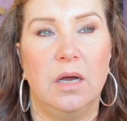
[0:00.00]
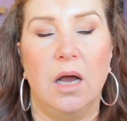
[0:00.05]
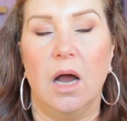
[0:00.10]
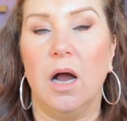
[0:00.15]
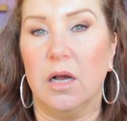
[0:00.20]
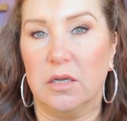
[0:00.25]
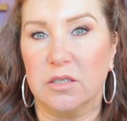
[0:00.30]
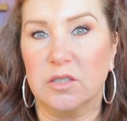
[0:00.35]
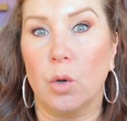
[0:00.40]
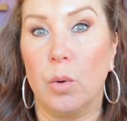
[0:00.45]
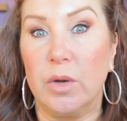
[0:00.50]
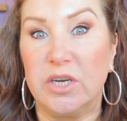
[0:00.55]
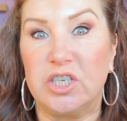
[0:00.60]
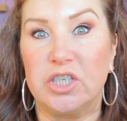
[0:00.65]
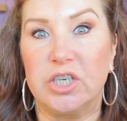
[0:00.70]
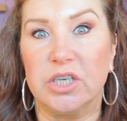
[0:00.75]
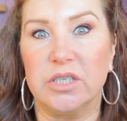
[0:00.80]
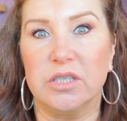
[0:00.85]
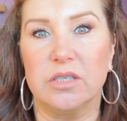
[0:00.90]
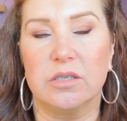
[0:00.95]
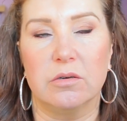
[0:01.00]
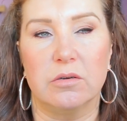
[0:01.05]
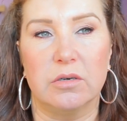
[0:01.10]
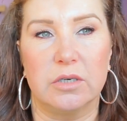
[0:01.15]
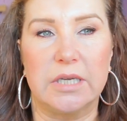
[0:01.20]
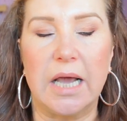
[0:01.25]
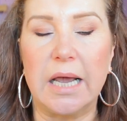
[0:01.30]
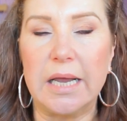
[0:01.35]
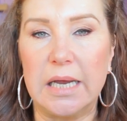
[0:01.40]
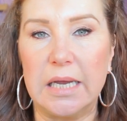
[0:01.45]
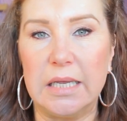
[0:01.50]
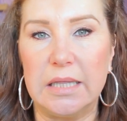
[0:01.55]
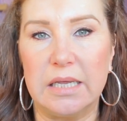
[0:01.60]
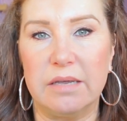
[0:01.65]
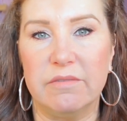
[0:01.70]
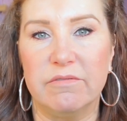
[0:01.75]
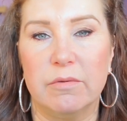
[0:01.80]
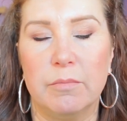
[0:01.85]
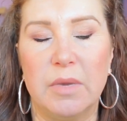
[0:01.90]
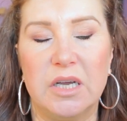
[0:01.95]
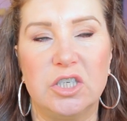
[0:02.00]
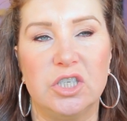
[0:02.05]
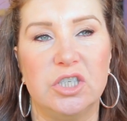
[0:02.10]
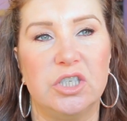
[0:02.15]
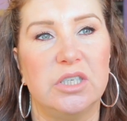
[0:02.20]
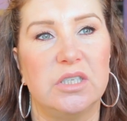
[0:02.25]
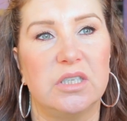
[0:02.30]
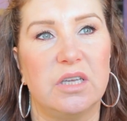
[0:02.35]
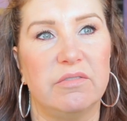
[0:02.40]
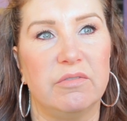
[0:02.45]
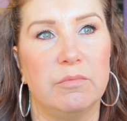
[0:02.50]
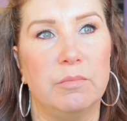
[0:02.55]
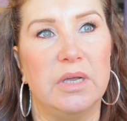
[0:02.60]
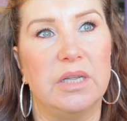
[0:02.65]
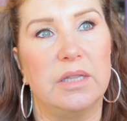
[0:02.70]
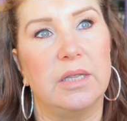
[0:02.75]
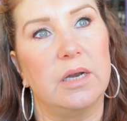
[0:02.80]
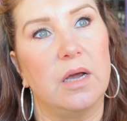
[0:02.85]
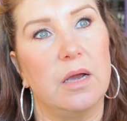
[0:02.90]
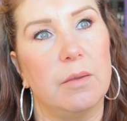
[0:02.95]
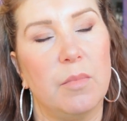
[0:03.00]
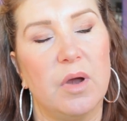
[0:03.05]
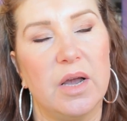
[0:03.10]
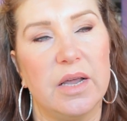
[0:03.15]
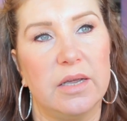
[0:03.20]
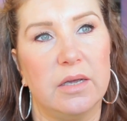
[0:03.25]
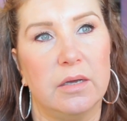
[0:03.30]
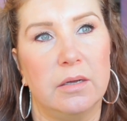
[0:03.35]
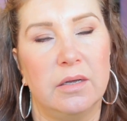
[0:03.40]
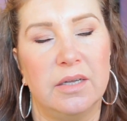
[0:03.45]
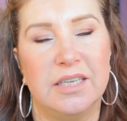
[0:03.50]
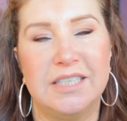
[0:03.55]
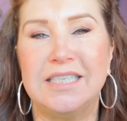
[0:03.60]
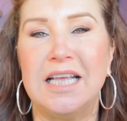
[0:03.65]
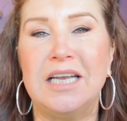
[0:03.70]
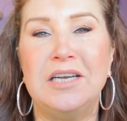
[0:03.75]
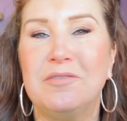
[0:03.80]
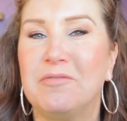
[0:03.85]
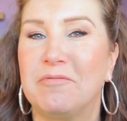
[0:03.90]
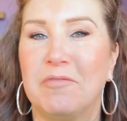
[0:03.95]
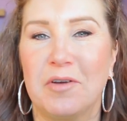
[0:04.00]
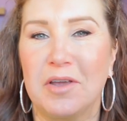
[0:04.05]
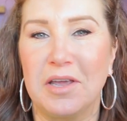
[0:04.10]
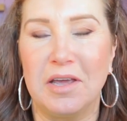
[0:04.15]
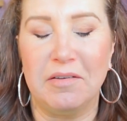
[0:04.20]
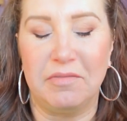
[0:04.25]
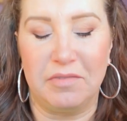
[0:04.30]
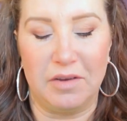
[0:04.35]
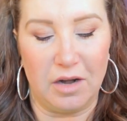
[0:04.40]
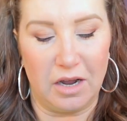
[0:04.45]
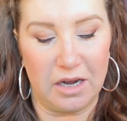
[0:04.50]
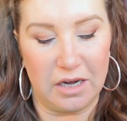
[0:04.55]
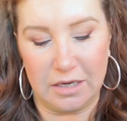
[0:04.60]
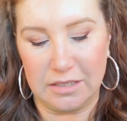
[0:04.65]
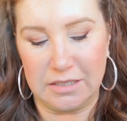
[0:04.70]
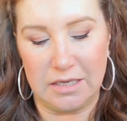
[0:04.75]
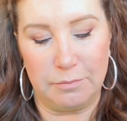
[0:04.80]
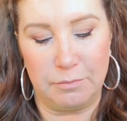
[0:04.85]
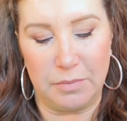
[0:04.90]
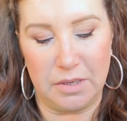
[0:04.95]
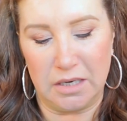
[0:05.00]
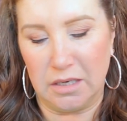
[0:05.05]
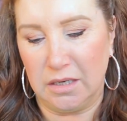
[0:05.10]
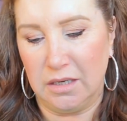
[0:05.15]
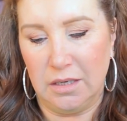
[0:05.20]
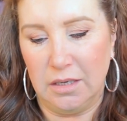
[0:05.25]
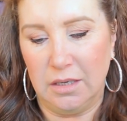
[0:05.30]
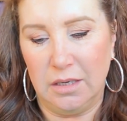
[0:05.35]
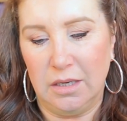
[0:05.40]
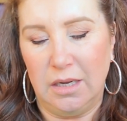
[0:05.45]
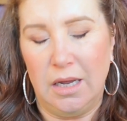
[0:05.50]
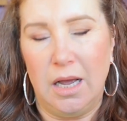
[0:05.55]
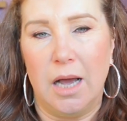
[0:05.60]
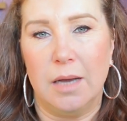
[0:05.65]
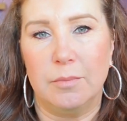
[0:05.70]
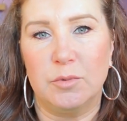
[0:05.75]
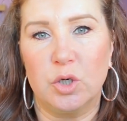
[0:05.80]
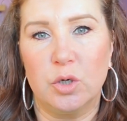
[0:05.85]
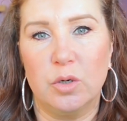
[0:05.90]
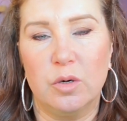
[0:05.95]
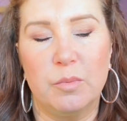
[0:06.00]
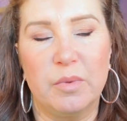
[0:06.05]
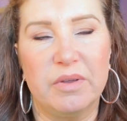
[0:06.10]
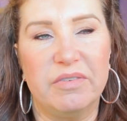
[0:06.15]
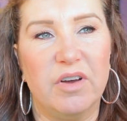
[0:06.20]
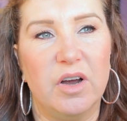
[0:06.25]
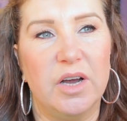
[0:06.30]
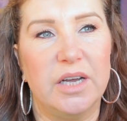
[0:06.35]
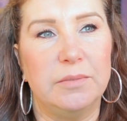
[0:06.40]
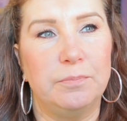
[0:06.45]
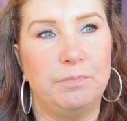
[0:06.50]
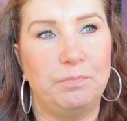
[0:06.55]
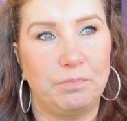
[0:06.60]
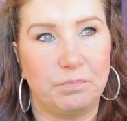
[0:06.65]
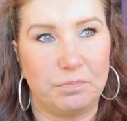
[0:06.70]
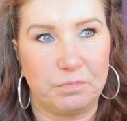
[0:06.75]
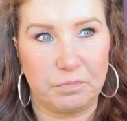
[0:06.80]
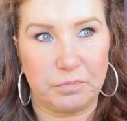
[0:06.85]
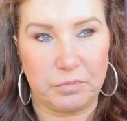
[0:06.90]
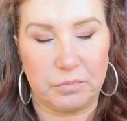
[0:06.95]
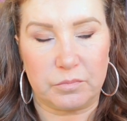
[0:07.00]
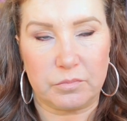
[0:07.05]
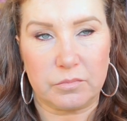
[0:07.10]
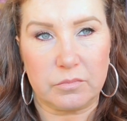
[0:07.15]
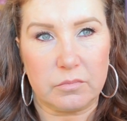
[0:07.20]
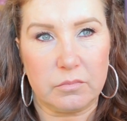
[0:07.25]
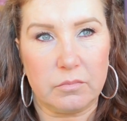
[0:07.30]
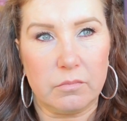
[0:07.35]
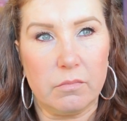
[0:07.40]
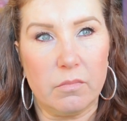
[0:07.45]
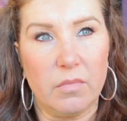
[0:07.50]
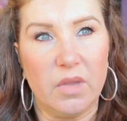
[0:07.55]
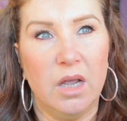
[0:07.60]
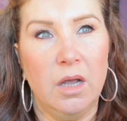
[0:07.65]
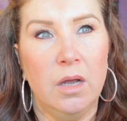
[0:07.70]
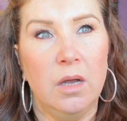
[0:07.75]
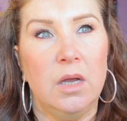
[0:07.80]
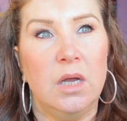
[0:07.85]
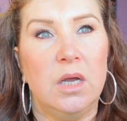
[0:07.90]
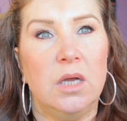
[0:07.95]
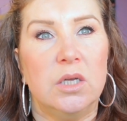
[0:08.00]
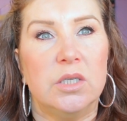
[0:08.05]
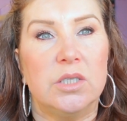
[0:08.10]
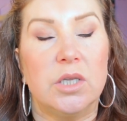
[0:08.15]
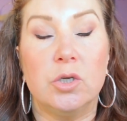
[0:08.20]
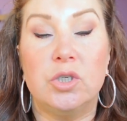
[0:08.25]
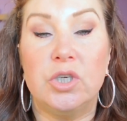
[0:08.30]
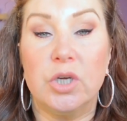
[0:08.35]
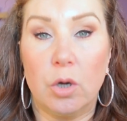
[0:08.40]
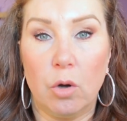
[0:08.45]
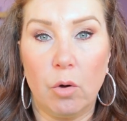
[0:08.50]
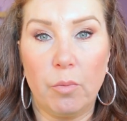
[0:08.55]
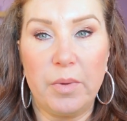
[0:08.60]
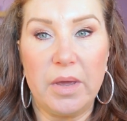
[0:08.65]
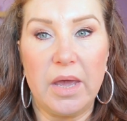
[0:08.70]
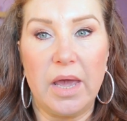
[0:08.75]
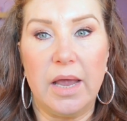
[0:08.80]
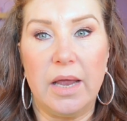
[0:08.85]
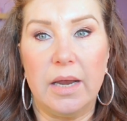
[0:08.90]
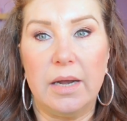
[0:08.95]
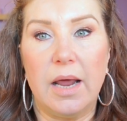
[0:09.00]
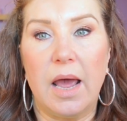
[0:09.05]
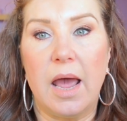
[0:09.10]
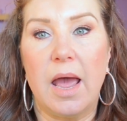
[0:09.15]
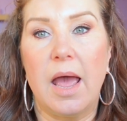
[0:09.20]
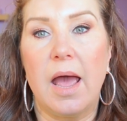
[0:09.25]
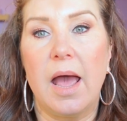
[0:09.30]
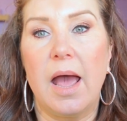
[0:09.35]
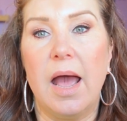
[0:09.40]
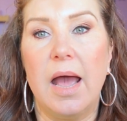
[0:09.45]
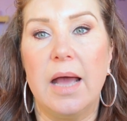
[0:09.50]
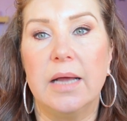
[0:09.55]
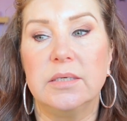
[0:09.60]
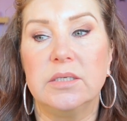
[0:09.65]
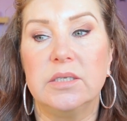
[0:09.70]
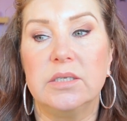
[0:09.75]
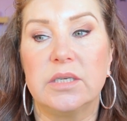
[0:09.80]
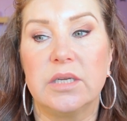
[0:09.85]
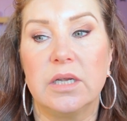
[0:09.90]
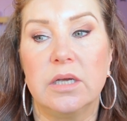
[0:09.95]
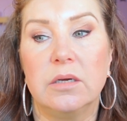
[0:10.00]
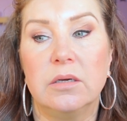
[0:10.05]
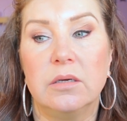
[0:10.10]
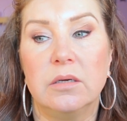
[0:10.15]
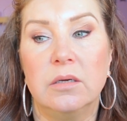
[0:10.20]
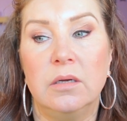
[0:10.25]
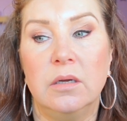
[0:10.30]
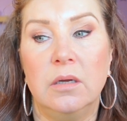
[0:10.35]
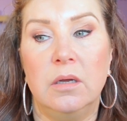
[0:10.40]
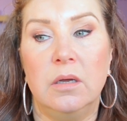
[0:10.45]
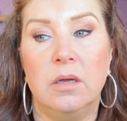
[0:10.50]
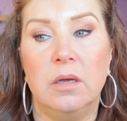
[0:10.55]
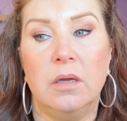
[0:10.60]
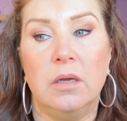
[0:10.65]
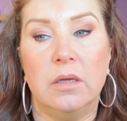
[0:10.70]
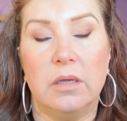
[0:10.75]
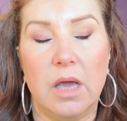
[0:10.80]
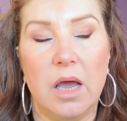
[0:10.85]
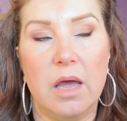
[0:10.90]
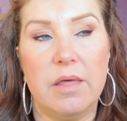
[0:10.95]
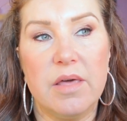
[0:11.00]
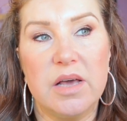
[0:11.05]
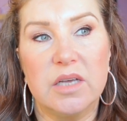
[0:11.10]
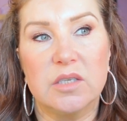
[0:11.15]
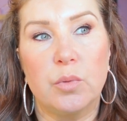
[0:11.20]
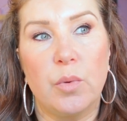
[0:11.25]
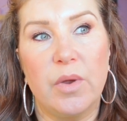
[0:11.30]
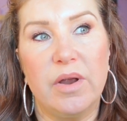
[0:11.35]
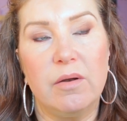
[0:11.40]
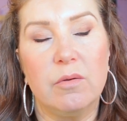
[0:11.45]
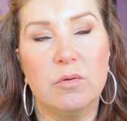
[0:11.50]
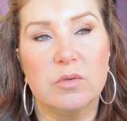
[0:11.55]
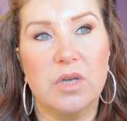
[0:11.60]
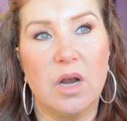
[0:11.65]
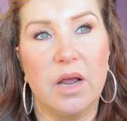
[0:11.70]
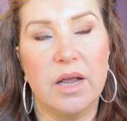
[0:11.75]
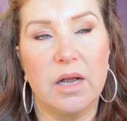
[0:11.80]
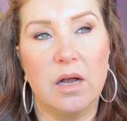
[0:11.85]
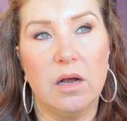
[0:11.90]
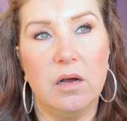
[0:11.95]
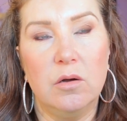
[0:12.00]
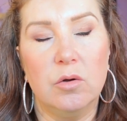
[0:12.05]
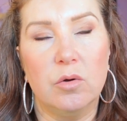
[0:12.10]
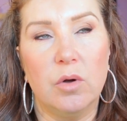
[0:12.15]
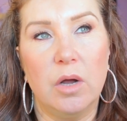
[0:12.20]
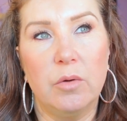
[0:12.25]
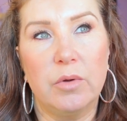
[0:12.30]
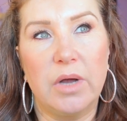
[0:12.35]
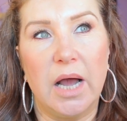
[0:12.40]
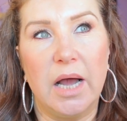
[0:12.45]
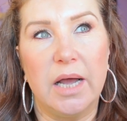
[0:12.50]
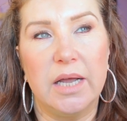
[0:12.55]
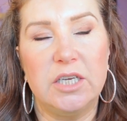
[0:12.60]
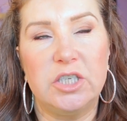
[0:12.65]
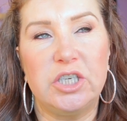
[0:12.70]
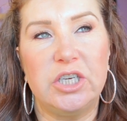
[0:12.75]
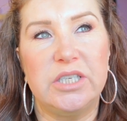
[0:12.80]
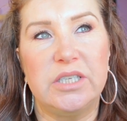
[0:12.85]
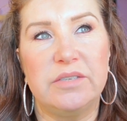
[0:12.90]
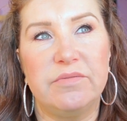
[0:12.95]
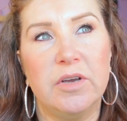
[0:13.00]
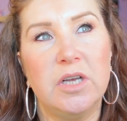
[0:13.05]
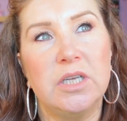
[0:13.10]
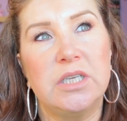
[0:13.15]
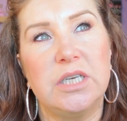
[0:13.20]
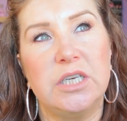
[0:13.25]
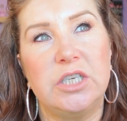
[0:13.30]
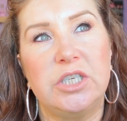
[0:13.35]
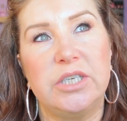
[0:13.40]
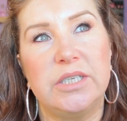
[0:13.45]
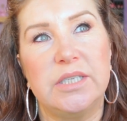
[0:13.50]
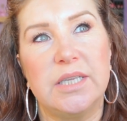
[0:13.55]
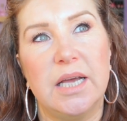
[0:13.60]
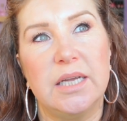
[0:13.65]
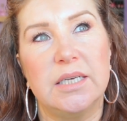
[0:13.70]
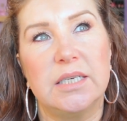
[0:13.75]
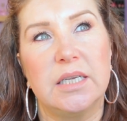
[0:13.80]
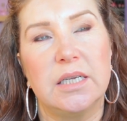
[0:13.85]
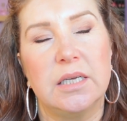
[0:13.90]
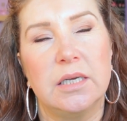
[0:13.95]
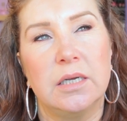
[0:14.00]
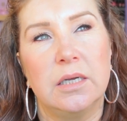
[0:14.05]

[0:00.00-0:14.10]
ask questions or take in the information she's given me, then I might send for you if you like. I said, but I'm sure I'll be fine. So she called me in, and yeah, that's where it was like, oh, okay. She, firstly, she said,